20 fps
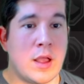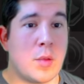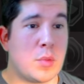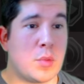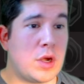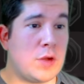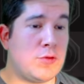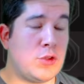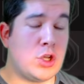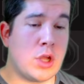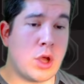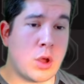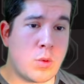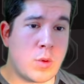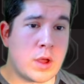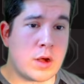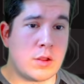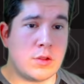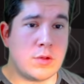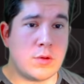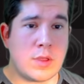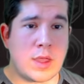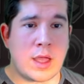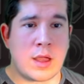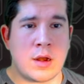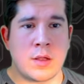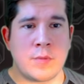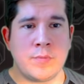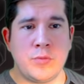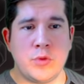But if you don't want to do
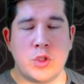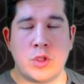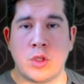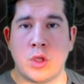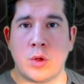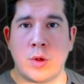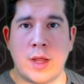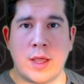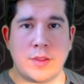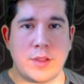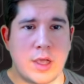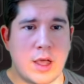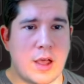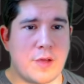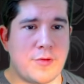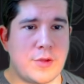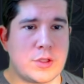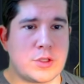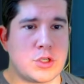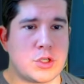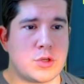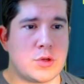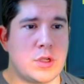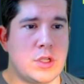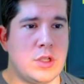that, you can go down the offense tree.